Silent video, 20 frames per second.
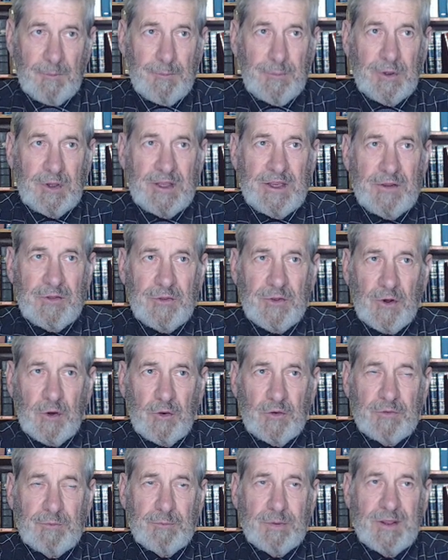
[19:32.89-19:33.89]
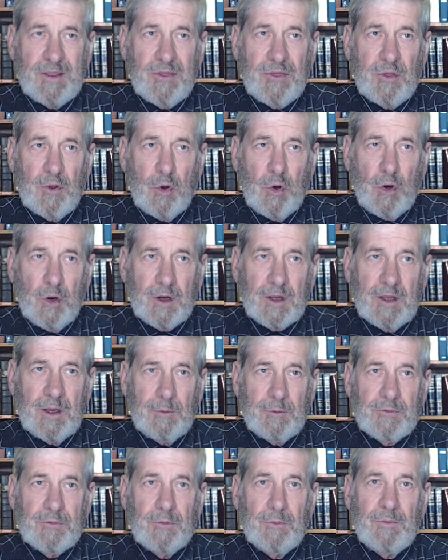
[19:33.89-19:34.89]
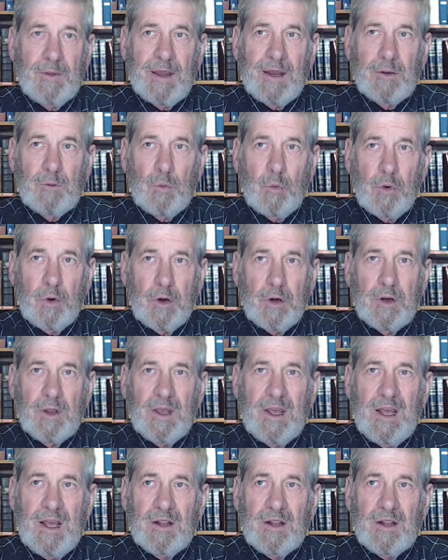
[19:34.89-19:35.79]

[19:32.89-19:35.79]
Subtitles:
Plethos, plethora comes from that word.